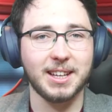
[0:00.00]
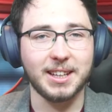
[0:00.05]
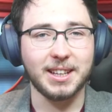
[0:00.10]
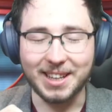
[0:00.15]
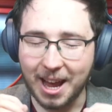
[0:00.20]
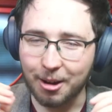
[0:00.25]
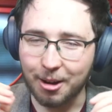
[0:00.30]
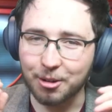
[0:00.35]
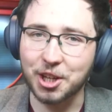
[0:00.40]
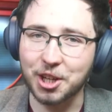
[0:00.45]

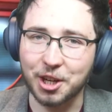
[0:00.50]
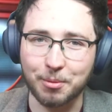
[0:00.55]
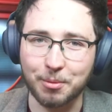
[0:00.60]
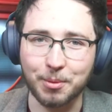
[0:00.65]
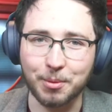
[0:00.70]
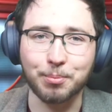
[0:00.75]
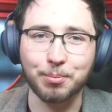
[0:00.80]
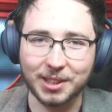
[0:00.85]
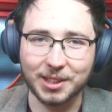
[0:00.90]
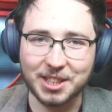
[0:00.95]
Now,
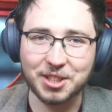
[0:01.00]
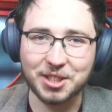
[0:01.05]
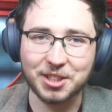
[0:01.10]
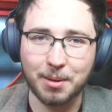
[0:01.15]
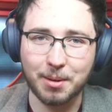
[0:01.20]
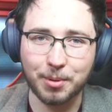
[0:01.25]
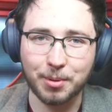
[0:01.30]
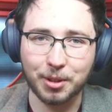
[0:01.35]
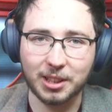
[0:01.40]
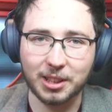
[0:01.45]
gentlemen, please
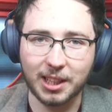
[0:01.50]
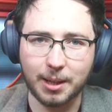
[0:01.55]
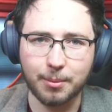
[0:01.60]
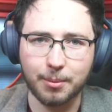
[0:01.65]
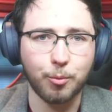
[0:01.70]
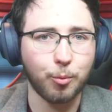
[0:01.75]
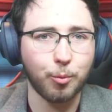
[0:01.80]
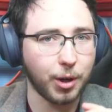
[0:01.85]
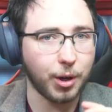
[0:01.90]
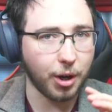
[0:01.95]
keep it
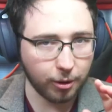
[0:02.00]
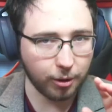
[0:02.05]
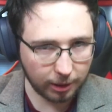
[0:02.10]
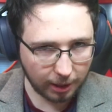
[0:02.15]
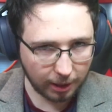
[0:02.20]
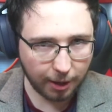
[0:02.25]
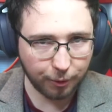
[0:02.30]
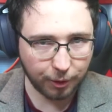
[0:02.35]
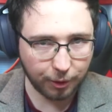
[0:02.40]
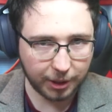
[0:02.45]
clean. We are
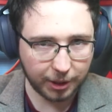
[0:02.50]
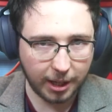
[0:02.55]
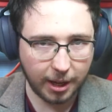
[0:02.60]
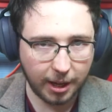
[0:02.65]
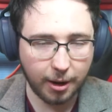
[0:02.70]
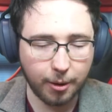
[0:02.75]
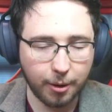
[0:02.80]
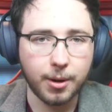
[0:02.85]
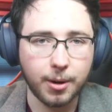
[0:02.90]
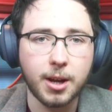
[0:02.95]
live on the
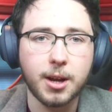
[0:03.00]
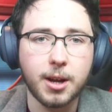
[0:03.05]
air.